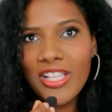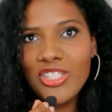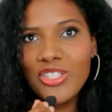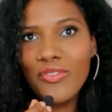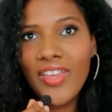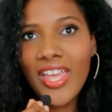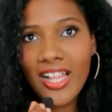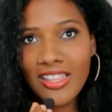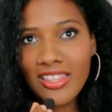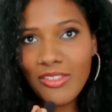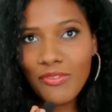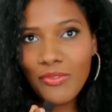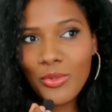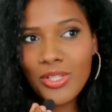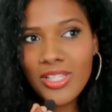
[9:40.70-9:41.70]
bunch of
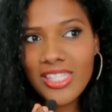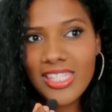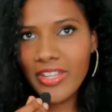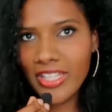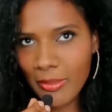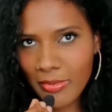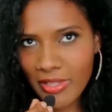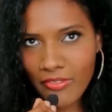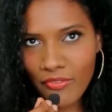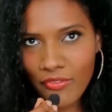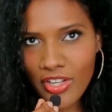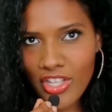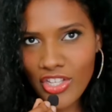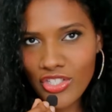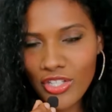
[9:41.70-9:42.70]
healthy food, storing them in the
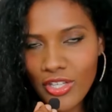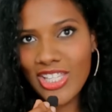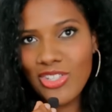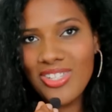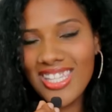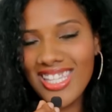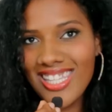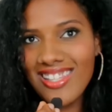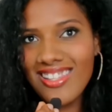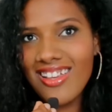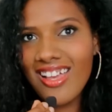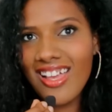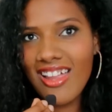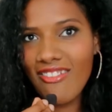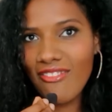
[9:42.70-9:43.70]
fridge, sitting to eat
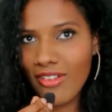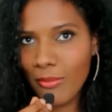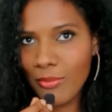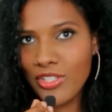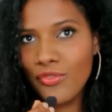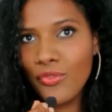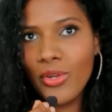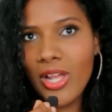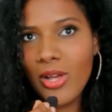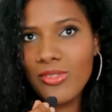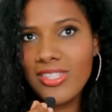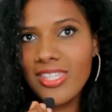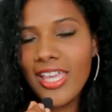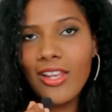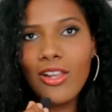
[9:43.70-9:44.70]
rubbish food
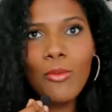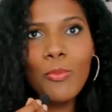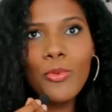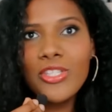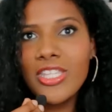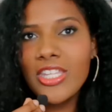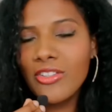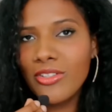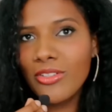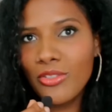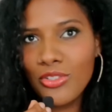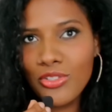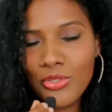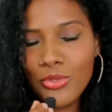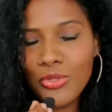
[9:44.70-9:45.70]
outside, or proceeding
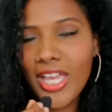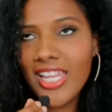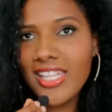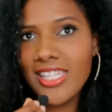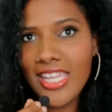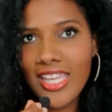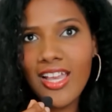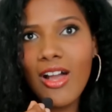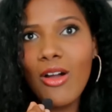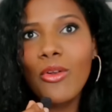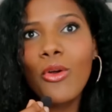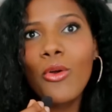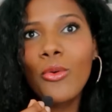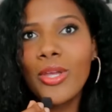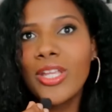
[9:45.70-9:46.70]
to get
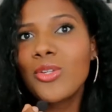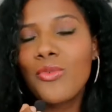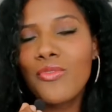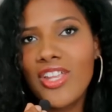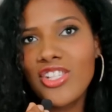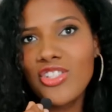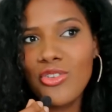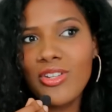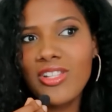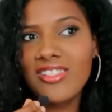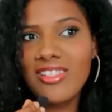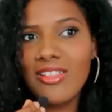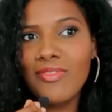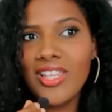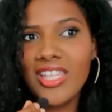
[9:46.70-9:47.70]
takeout or going to a restaurant
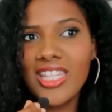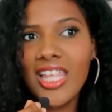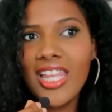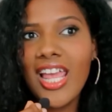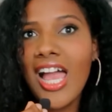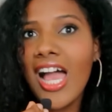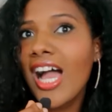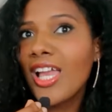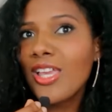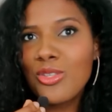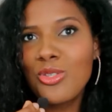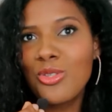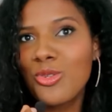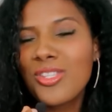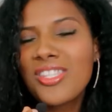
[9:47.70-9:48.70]
and stuff like that. I
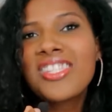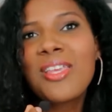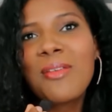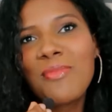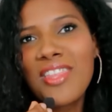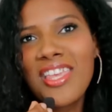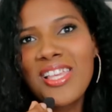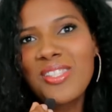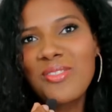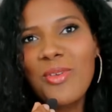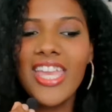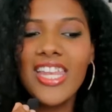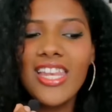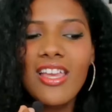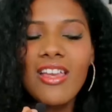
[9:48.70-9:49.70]
used to do the same thing in my
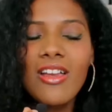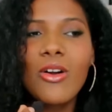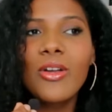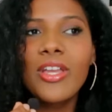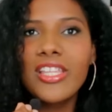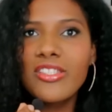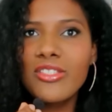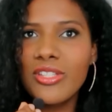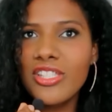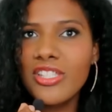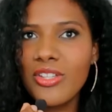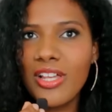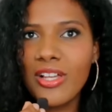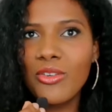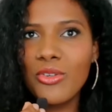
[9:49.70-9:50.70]
head. Okay, so
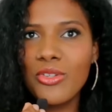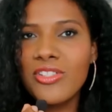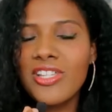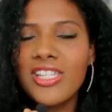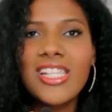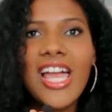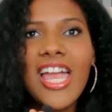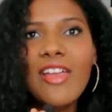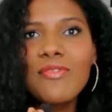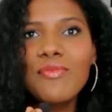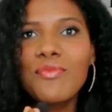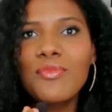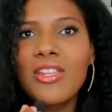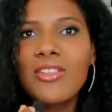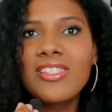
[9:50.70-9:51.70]
this groceries, I have
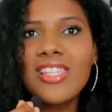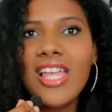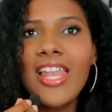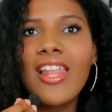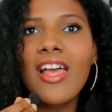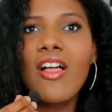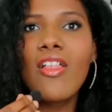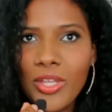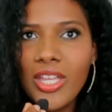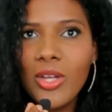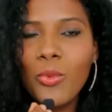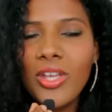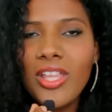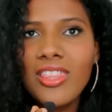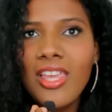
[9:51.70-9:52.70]
something to start the
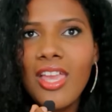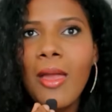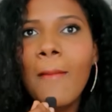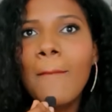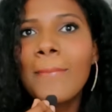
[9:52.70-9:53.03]
week with,